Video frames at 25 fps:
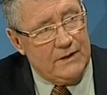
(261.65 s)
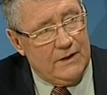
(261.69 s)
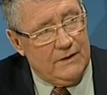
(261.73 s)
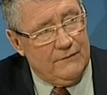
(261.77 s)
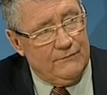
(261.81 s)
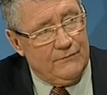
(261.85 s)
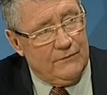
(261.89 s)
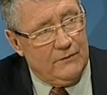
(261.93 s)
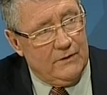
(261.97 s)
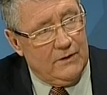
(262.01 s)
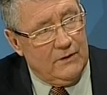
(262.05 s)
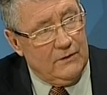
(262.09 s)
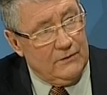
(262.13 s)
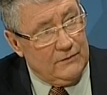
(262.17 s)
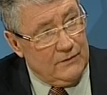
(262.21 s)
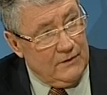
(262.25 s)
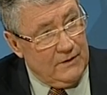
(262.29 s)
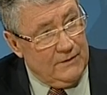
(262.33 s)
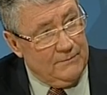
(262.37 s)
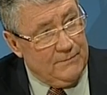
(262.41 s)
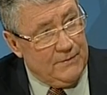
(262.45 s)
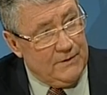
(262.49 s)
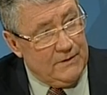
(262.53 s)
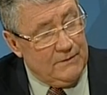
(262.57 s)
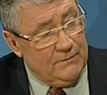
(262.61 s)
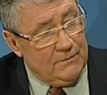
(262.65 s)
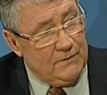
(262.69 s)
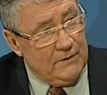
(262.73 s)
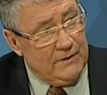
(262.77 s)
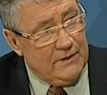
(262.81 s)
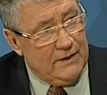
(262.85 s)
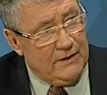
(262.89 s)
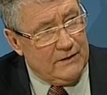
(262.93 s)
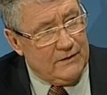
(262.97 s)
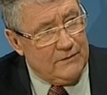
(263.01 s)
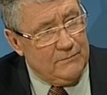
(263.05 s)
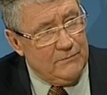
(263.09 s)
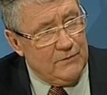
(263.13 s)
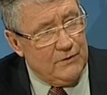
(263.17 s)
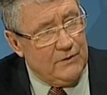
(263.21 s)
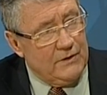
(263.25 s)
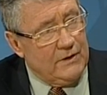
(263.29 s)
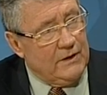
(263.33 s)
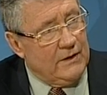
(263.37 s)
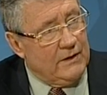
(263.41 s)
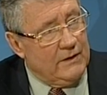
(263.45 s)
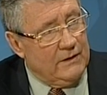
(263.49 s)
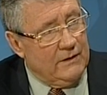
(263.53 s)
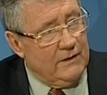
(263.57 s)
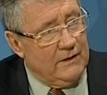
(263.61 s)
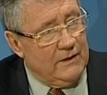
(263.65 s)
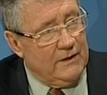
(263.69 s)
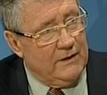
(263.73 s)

and for elderly people in our community and